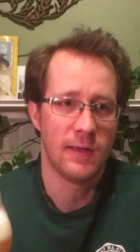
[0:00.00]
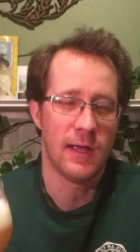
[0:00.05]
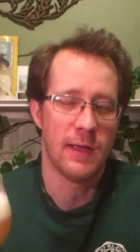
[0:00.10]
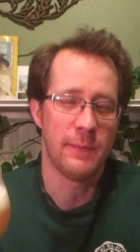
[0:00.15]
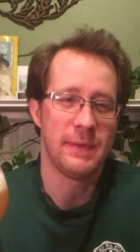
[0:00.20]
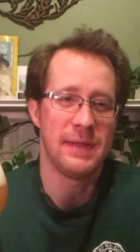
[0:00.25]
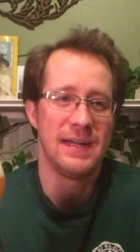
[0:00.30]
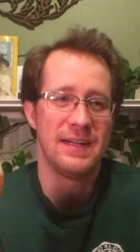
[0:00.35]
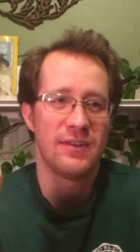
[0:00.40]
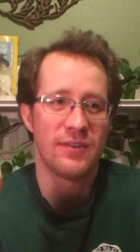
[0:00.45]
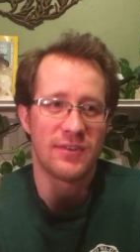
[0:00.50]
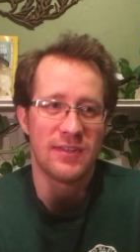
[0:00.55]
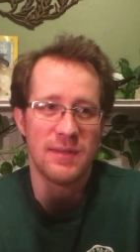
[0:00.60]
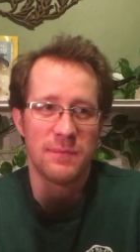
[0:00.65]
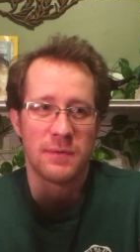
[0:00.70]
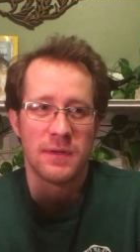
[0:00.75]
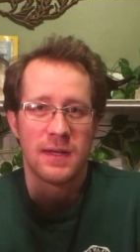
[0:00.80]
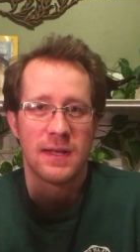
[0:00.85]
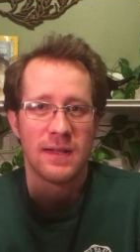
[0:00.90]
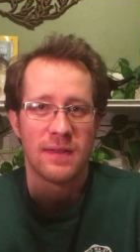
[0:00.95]
I mean, it just
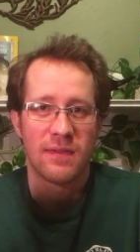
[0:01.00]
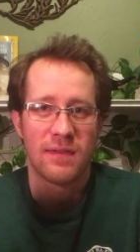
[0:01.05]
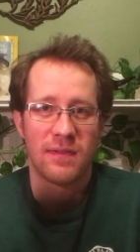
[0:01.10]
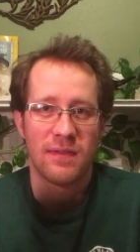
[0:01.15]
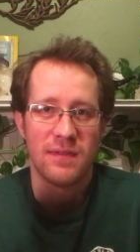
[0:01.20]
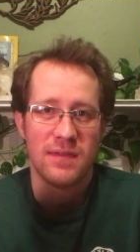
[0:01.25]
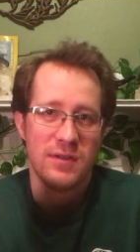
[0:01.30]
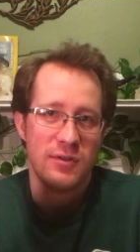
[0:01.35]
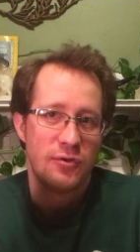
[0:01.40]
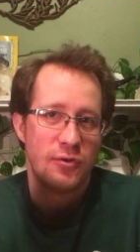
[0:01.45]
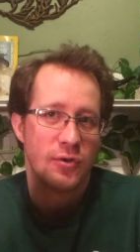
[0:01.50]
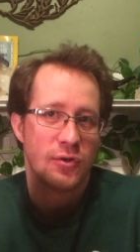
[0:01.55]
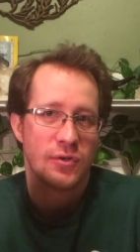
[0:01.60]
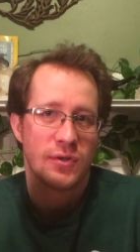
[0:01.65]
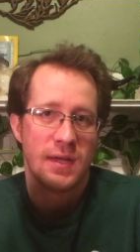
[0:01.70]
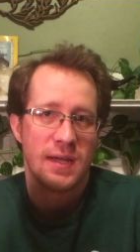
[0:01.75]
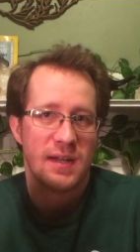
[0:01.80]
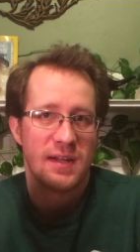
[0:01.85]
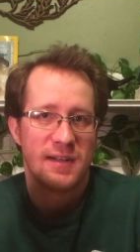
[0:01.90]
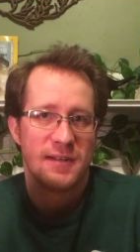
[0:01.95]
seems like it's, you
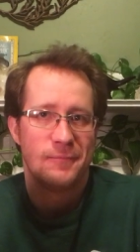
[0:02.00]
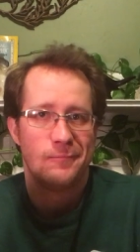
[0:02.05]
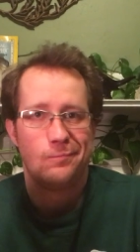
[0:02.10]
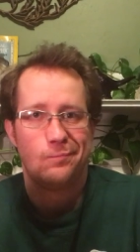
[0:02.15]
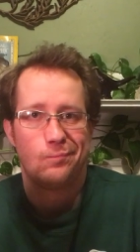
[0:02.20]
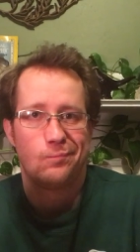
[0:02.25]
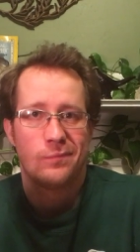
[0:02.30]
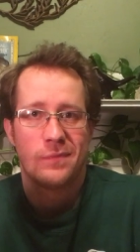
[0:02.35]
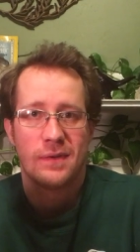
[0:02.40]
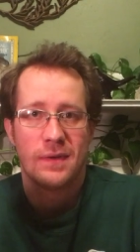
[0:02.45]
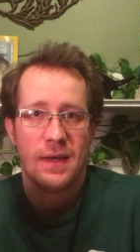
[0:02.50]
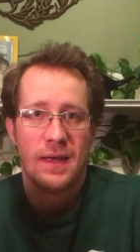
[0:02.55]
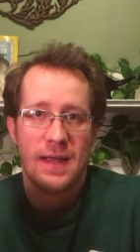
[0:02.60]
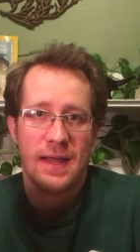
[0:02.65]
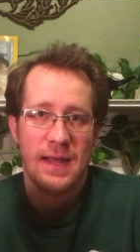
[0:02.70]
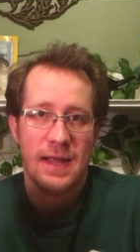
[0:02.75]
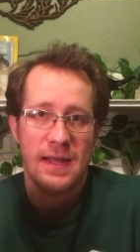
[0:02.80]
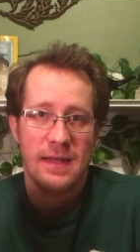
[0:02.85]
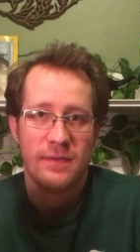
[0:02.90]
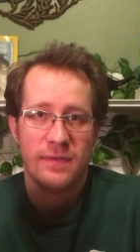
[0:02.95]
took like a
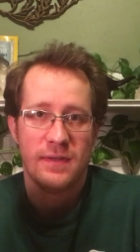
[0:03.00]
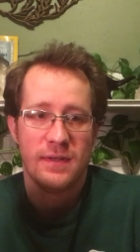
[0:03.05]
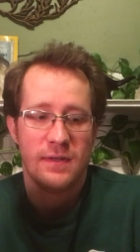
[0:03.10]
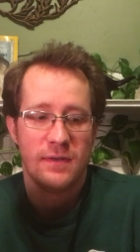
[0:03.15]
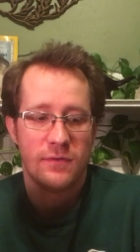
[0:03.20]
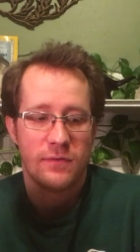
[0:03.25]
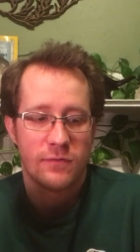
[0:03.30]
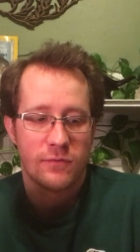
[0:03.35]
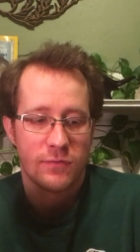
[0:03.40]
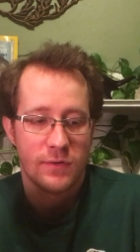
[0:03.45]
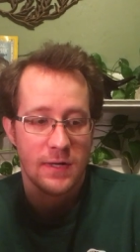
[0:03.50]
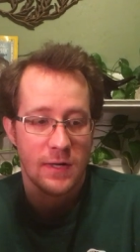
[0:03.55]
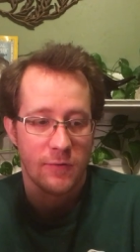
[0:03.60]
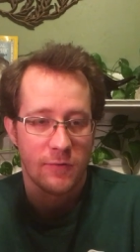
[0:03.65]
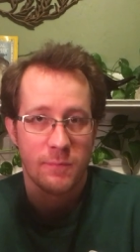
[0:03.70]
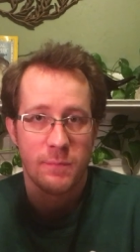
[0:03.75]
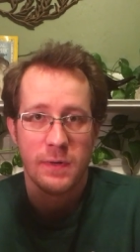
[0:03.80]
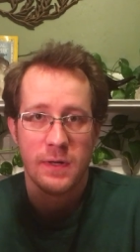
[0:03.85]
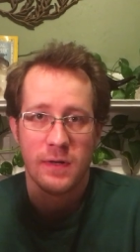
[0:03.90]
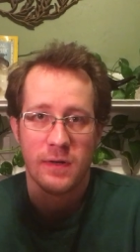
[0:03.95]
hazy
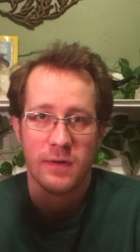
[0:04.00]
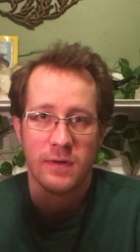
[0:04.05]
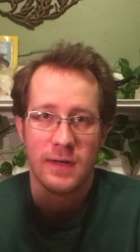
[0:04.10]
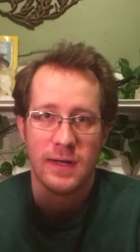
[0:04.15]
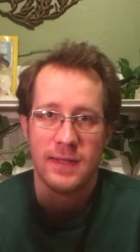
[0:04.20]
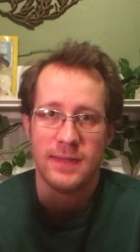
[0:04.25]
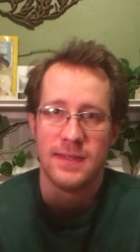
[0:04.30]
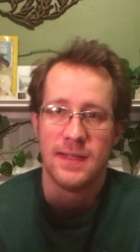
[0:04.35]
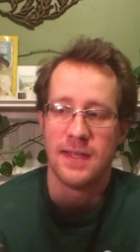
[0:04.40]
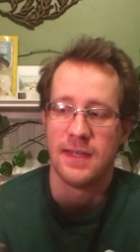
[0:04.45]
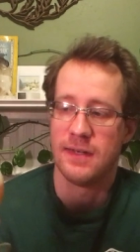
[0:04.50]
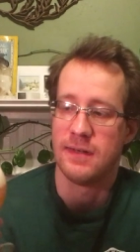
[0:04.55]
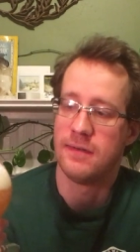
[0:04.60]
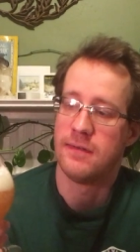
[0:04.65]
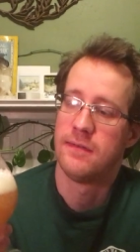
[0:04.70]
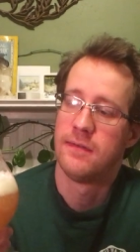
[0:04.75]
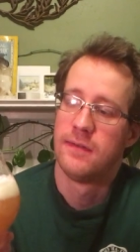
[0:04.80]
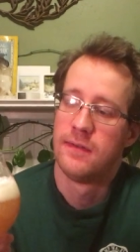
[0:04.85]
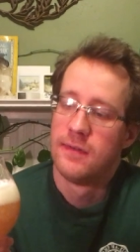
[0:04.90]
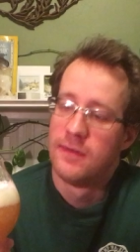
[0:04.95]
treehouse beer and
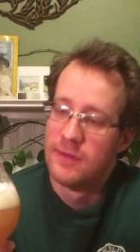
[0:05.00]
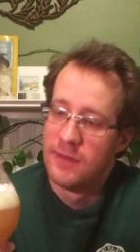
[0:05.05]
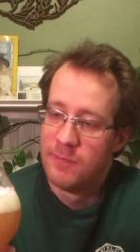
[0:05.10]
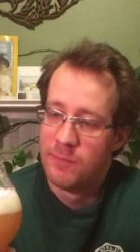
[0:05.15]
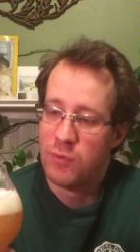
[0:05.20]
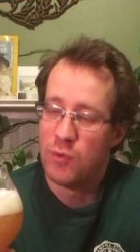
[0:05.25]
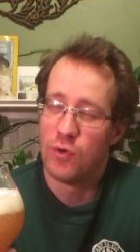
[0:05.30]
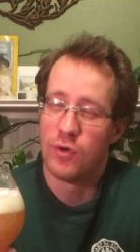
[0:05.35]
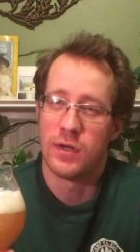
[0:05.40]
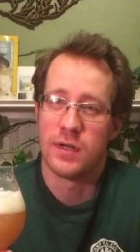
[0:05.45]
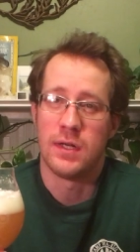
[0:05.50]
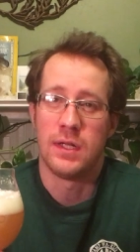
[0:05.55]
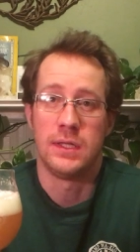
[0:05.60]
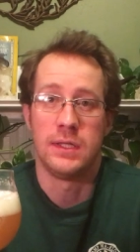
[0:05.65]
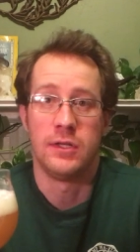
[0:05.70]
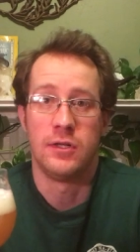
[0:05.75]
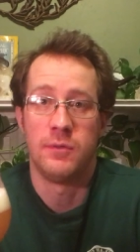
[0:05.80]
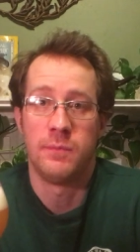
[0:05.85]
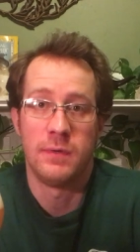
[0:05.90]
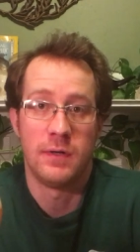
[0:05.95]
then poured in a
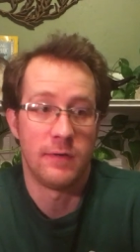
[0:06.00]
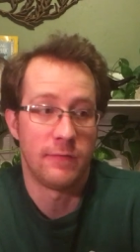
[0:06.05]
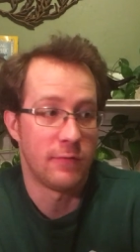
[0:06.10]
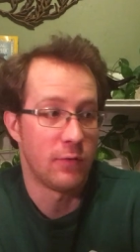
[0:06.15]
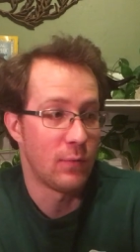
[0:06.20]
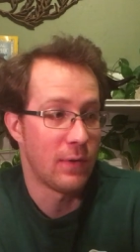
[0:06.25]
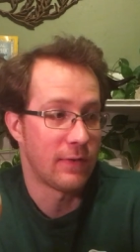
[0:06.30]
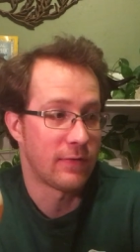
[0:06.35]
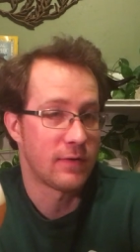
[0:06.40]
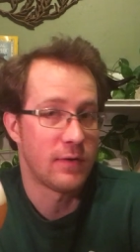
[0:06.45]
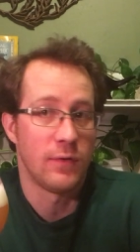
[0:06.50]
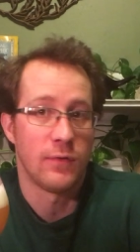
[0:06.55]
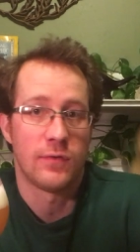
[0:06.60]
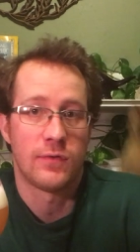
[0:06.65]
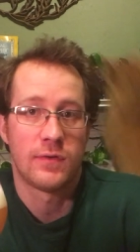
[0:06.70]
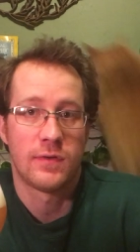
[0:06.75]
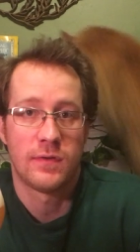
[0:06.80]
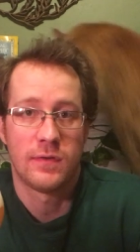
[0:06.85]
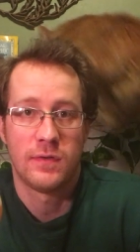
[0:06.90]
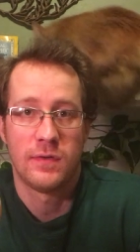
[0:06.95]
little bit of a West
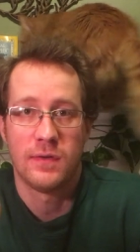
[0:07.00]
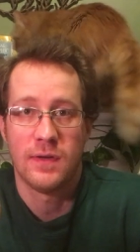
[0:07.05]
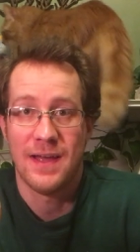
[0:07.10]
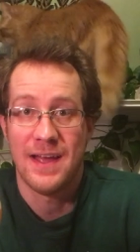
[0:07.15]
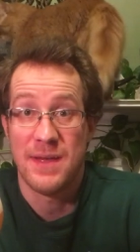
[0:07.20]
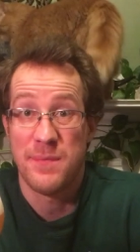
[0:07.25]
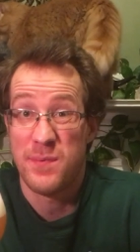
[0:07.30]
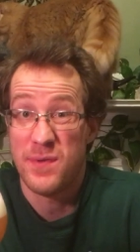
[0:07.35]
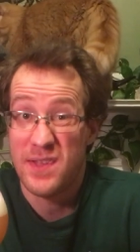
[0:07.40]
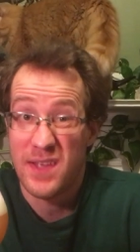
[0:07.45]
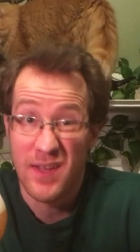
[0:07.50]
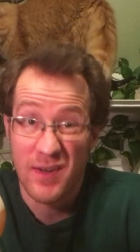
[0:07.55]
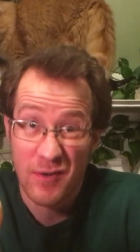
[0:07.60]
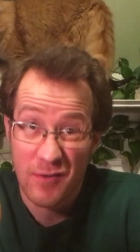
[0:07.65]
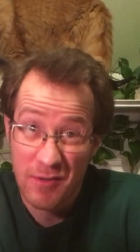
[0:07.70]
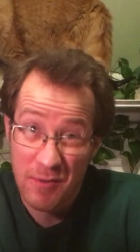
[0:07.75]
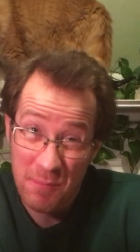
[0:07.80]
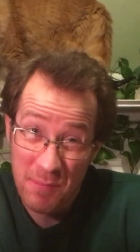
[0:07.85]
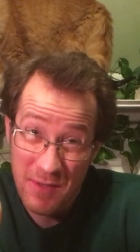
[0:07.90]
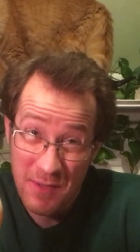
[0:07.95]
Coast IPA
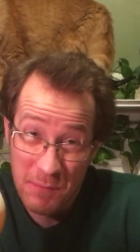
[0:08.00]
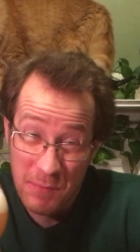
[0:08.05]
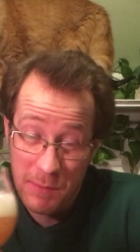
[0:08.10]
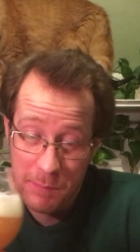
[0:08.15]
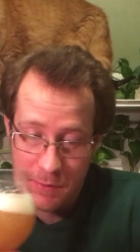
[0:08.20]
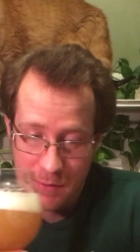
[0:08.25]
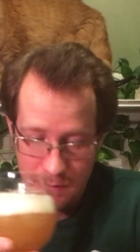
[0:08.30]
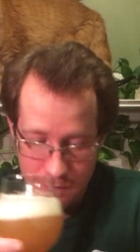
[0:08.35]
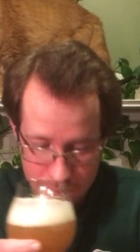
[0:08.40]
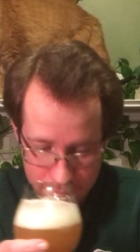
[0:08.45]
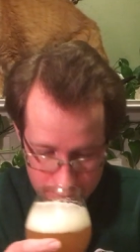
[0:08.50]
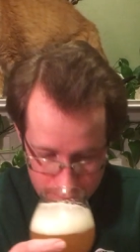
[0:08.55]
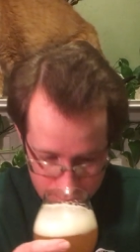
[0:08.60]
or something maybe.